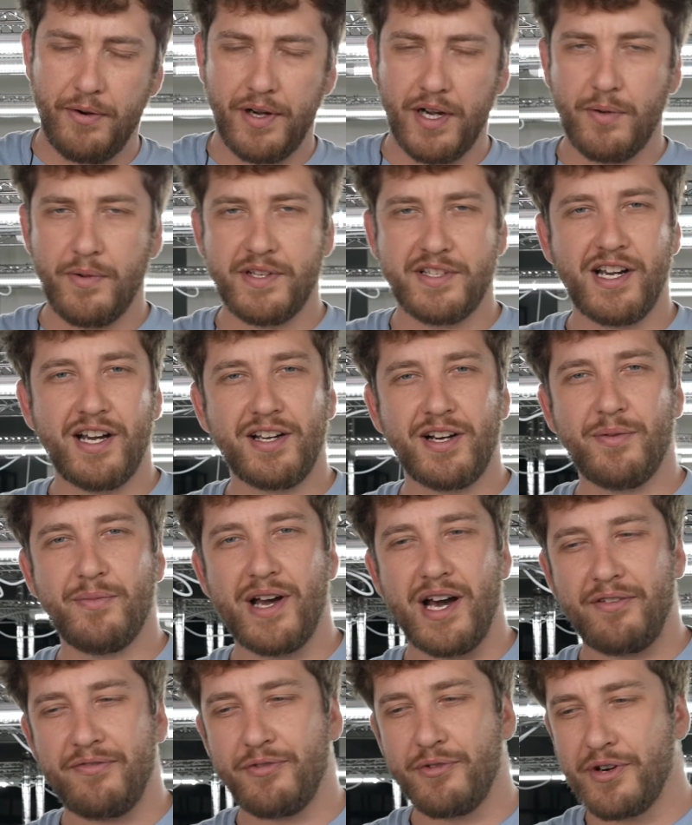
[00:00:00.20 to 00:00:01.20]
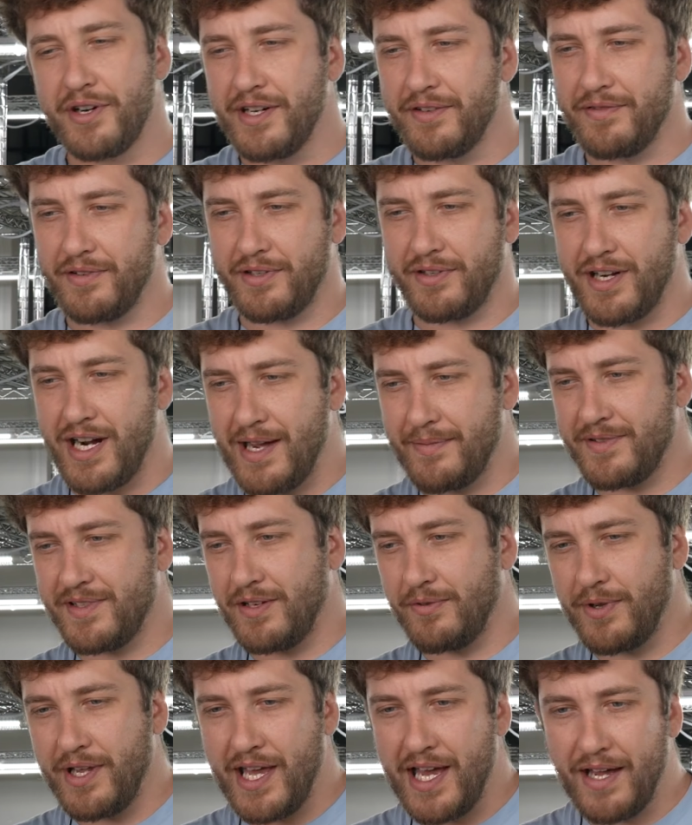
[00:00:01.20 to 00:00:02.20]
we're going to be talking about 4 different crops
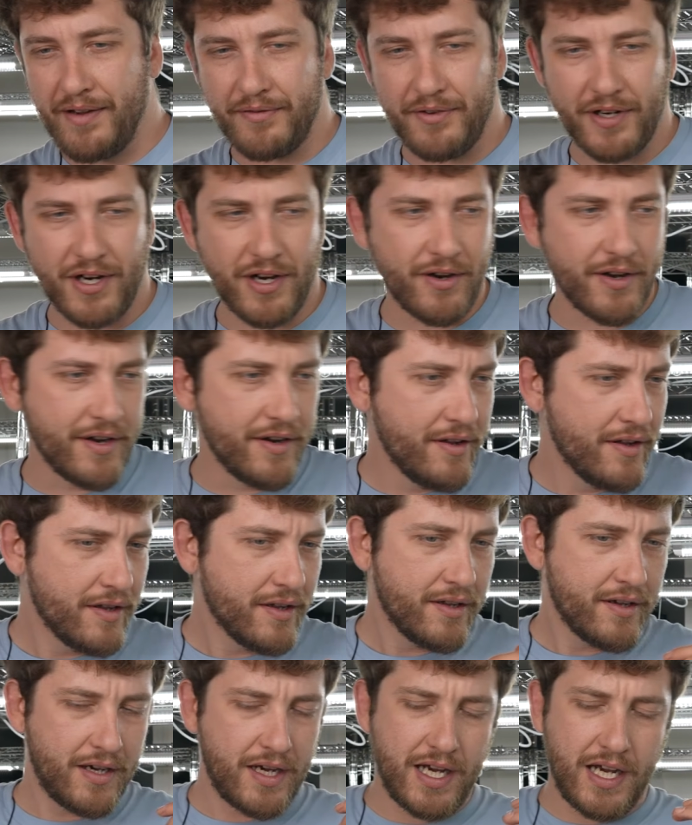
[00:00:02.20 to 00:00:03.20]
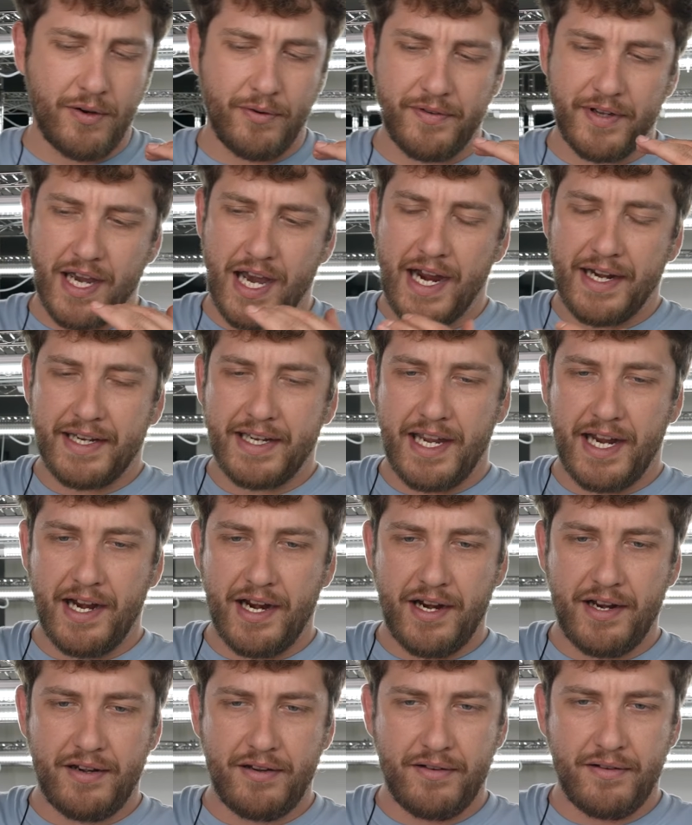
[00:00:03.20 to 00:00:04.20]
that we have growing. We've got
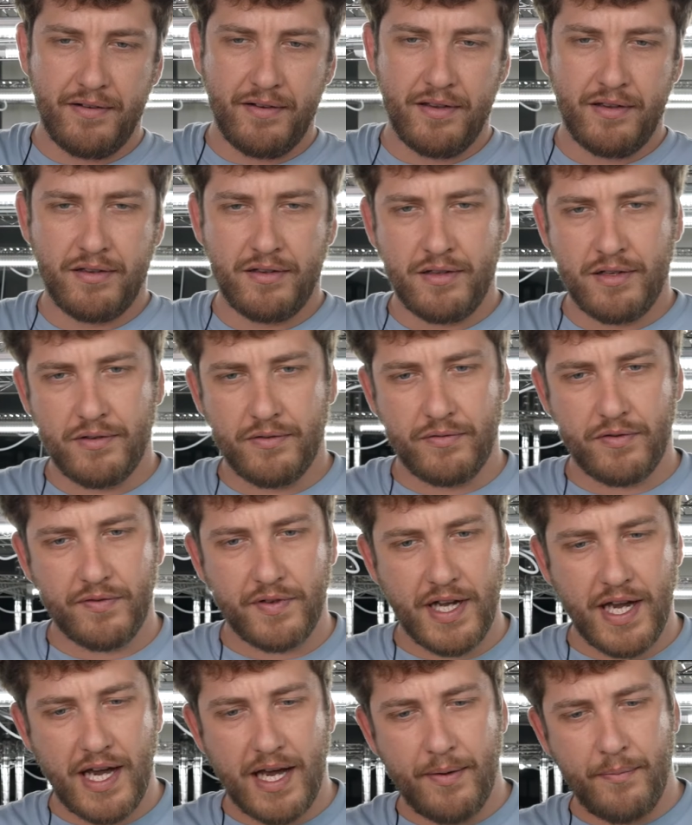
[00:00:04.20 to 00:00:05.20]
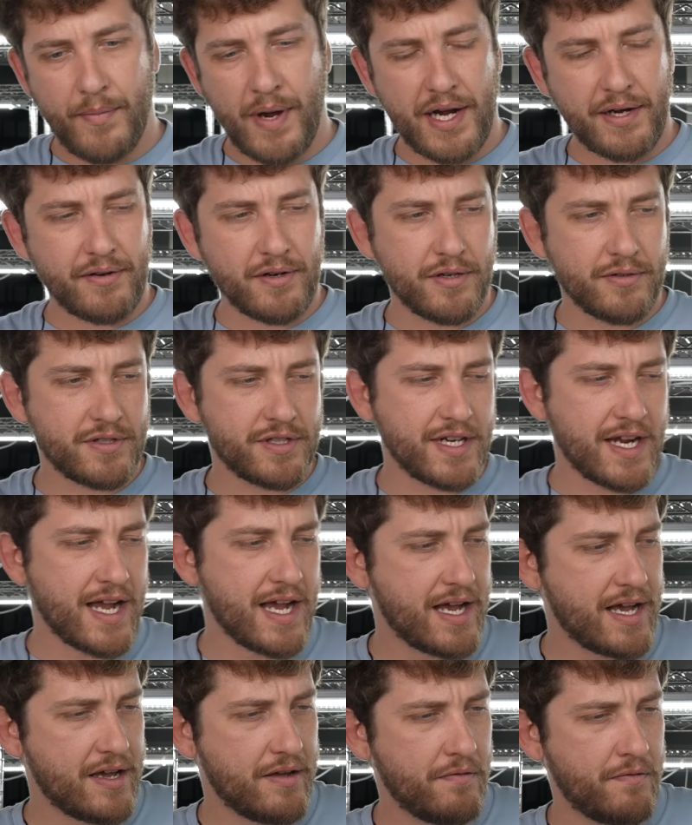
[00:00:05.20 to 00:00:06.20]
carrot, we've got micro
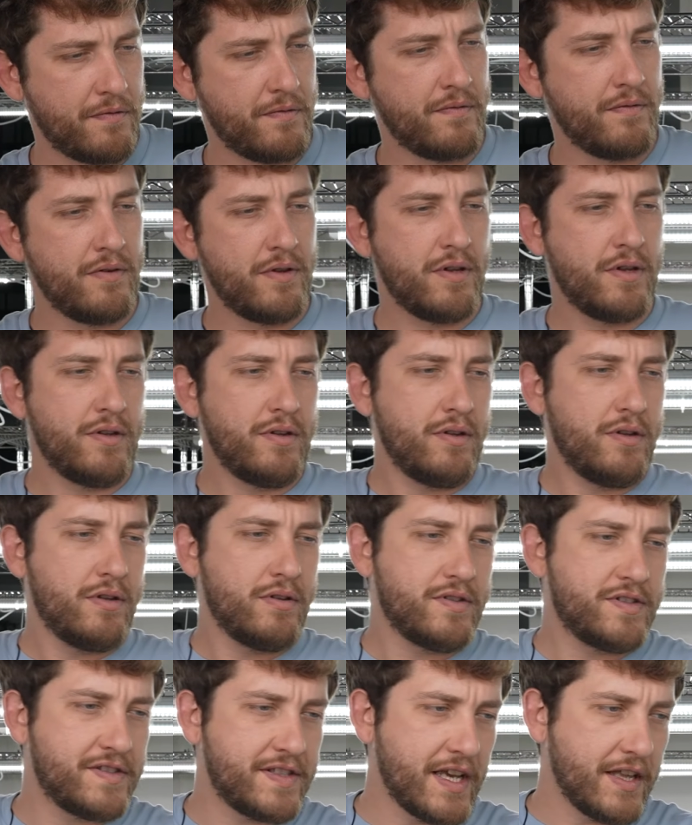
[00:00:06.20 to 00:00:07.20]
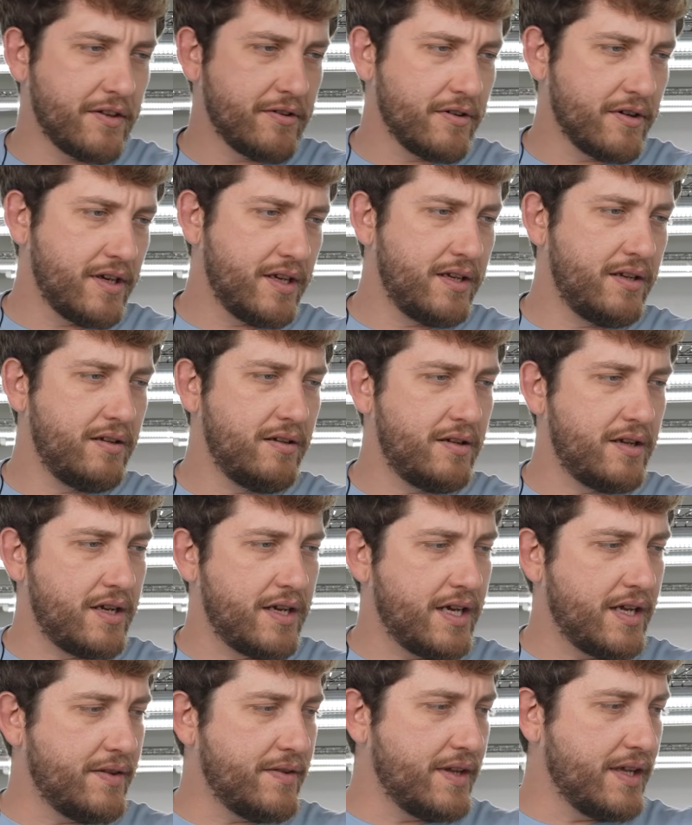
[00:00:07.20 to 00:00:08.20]
chive, celery,
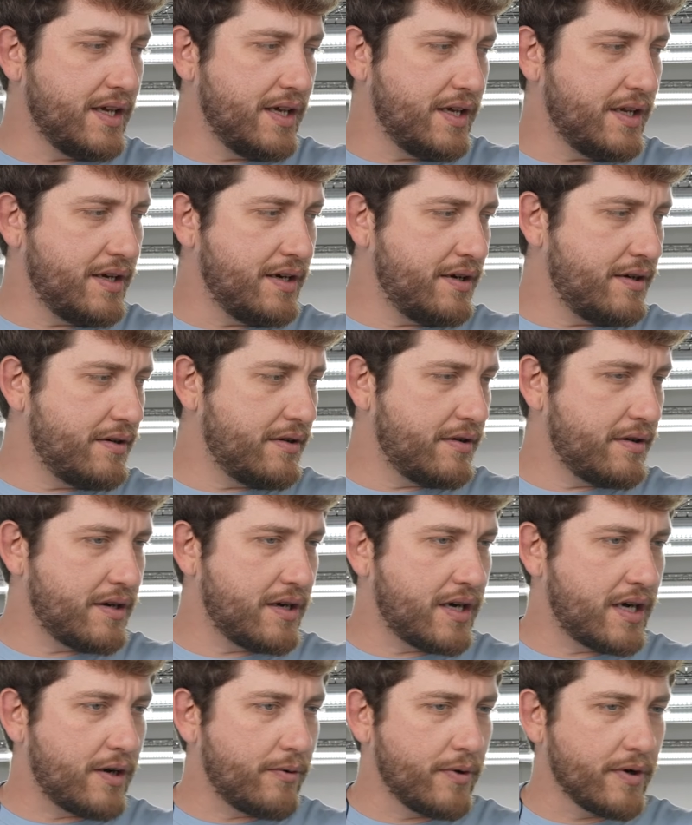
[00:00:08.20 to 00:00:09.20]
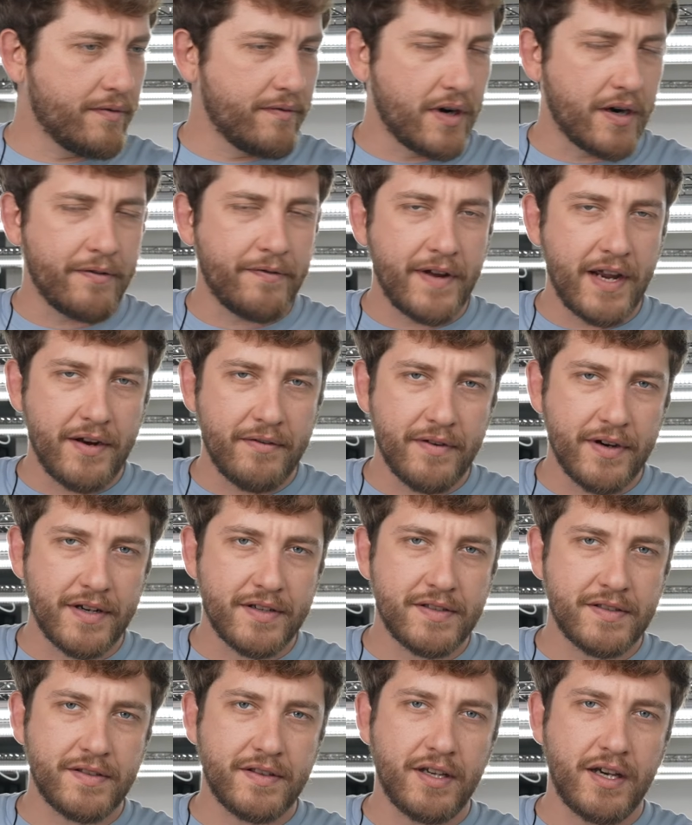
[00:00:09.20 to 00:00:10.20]
and then one of our
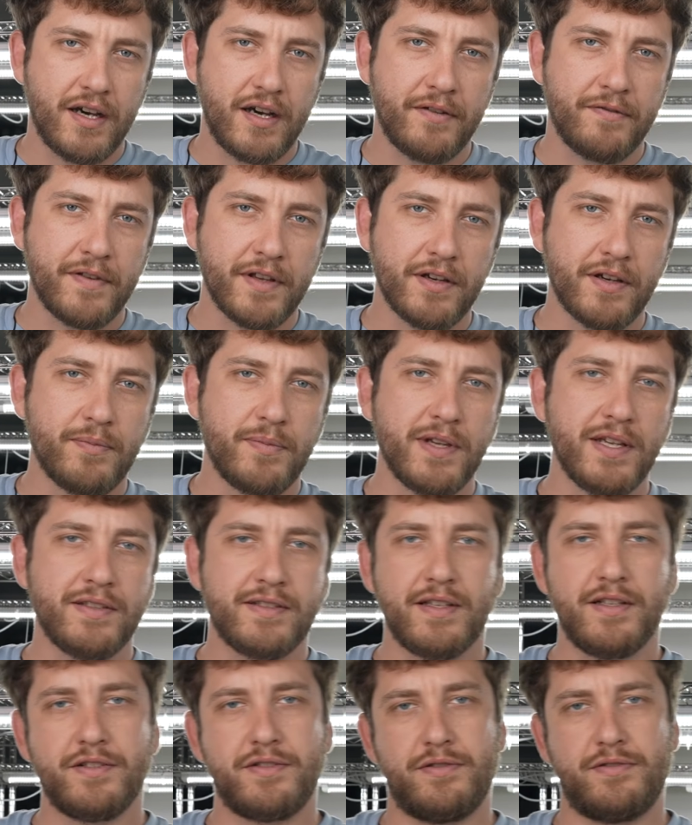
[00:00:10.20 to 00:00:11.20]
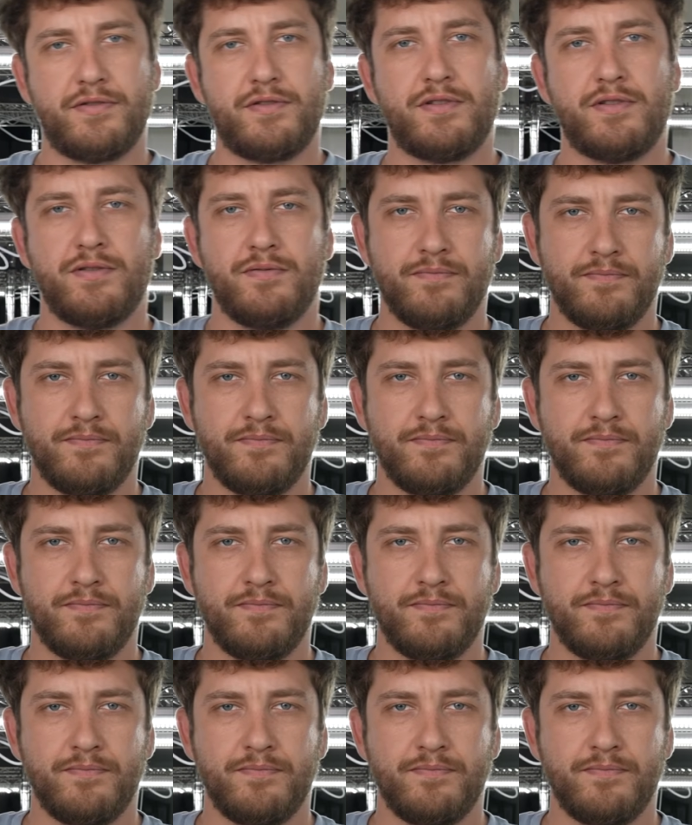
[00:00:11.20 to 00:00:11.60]
favorites, the Pea Tendrils.